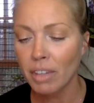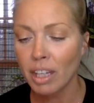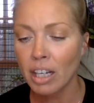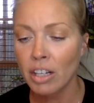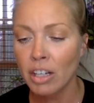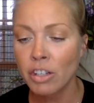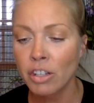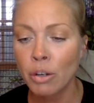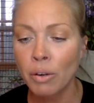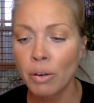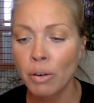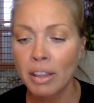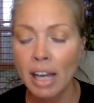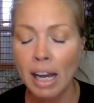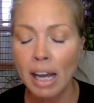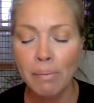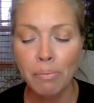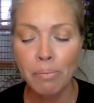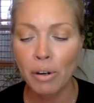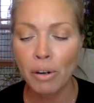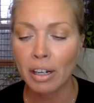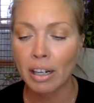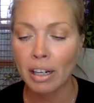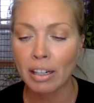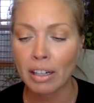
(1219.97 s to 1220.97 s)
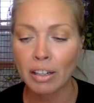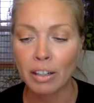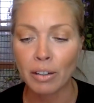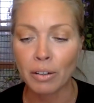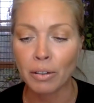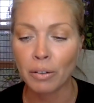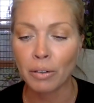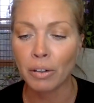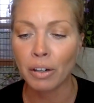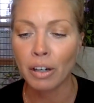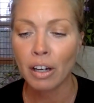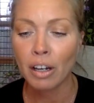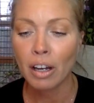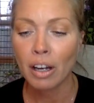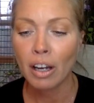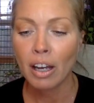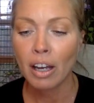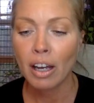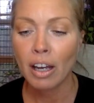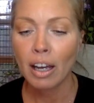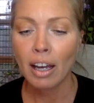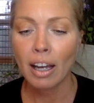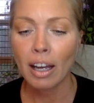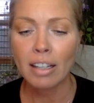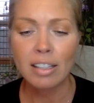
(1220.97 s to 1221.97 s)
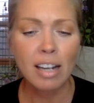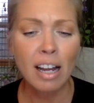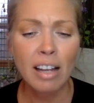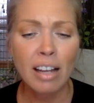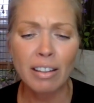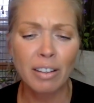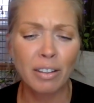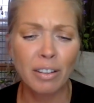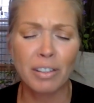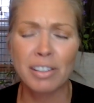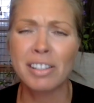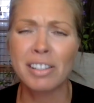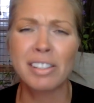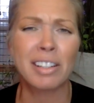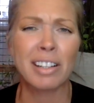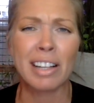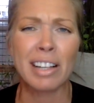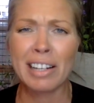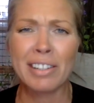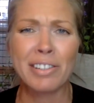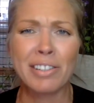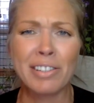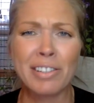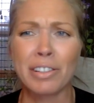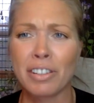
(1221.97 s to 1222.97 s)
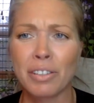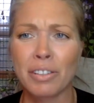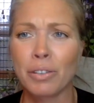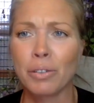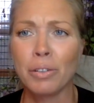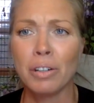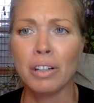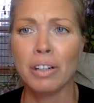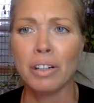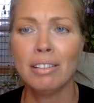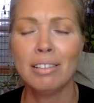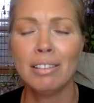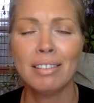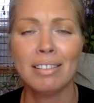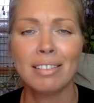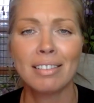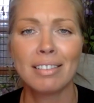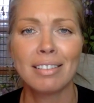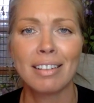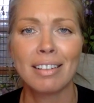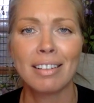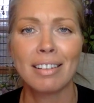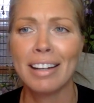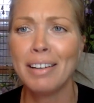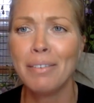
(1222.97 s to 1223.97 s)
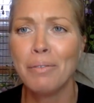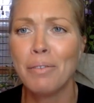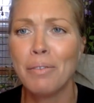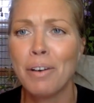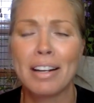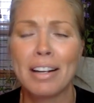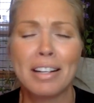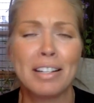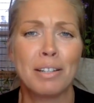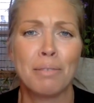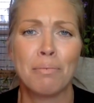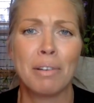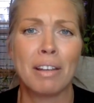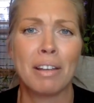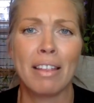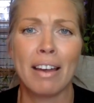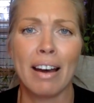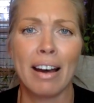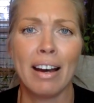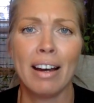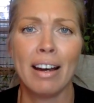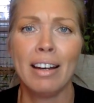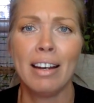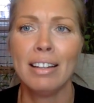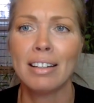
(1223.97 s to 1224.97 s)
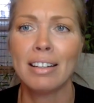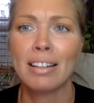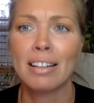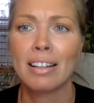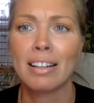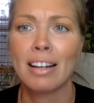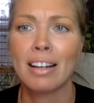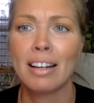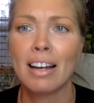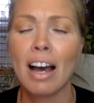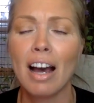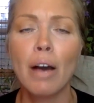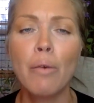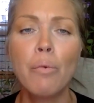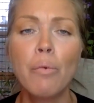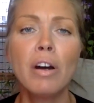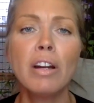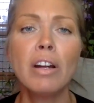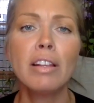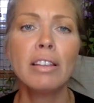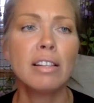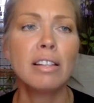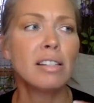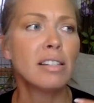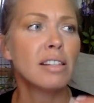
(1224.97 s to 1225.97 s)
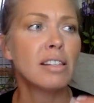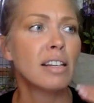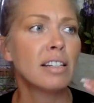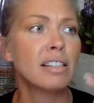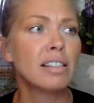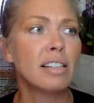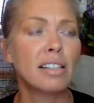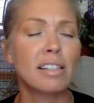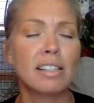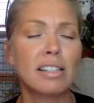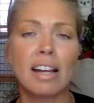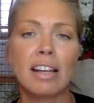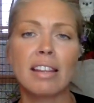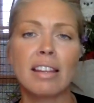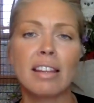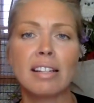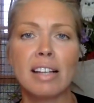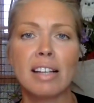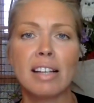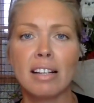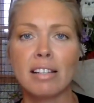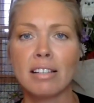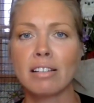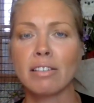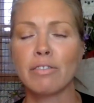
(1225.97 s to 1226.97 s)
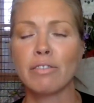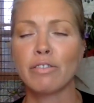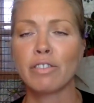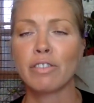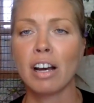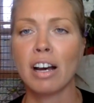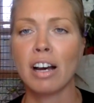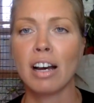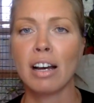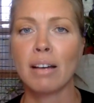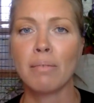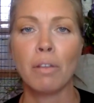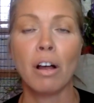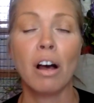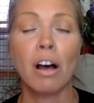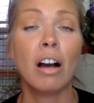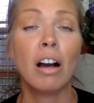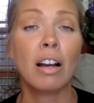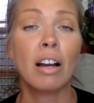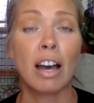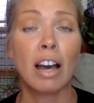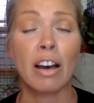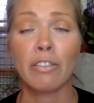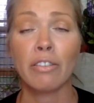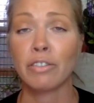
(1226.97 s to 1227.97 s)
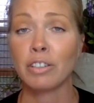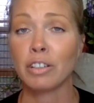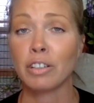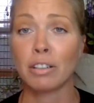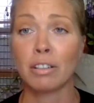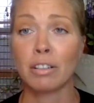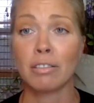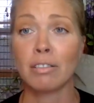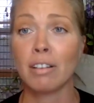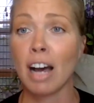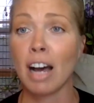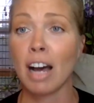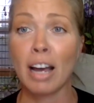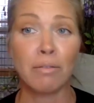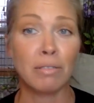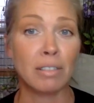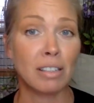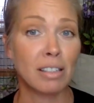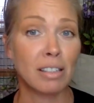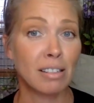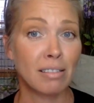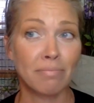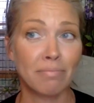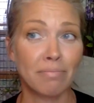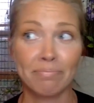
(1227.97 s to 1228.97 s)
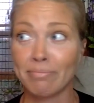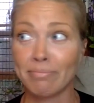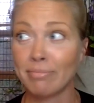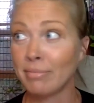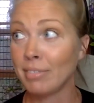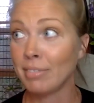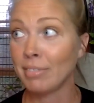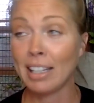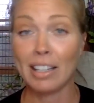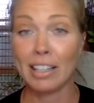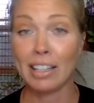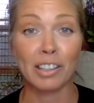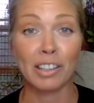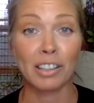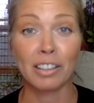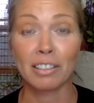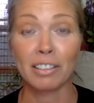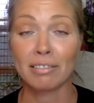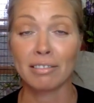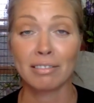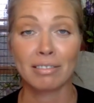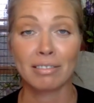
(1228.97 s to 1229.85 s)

So at that point, I knew it's not the Crystal Andrus School. I didn't want it to be that. I wanted this thing to stand the test of time long after I was here.